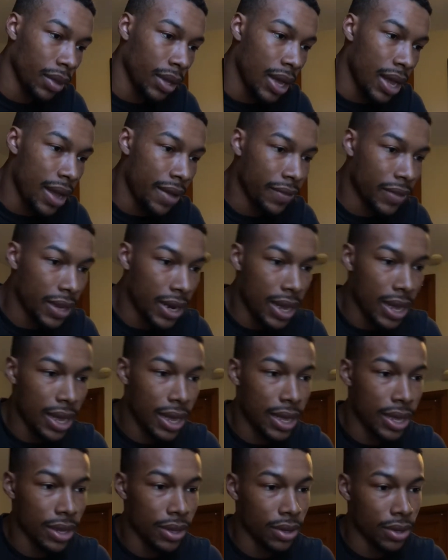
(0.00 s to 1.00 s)
after
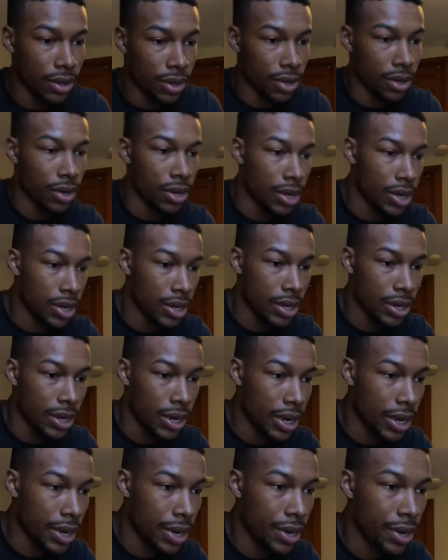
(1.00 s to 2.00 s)
that, you're done in
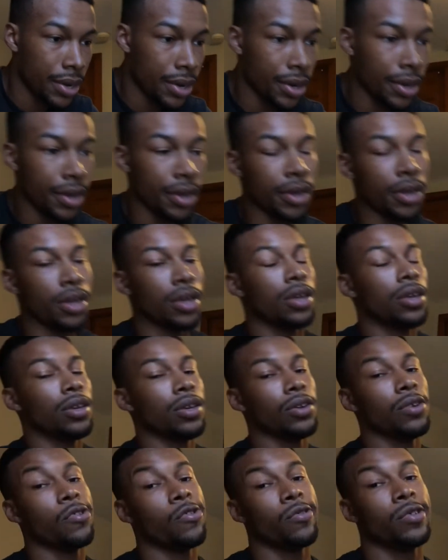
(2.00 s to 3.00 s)
there.
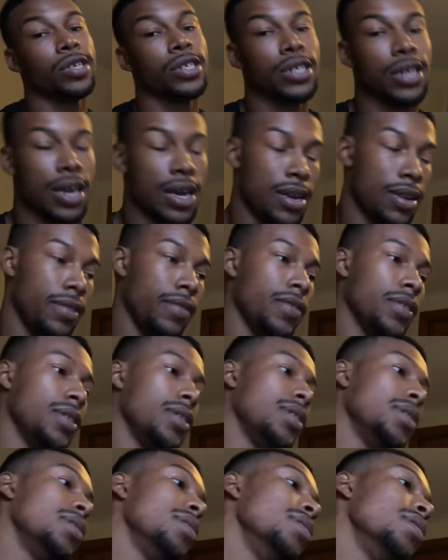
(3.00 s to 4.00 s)
You go inside of
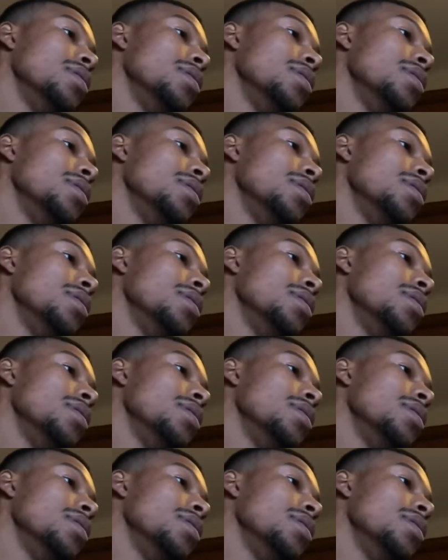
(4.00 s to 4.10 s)
the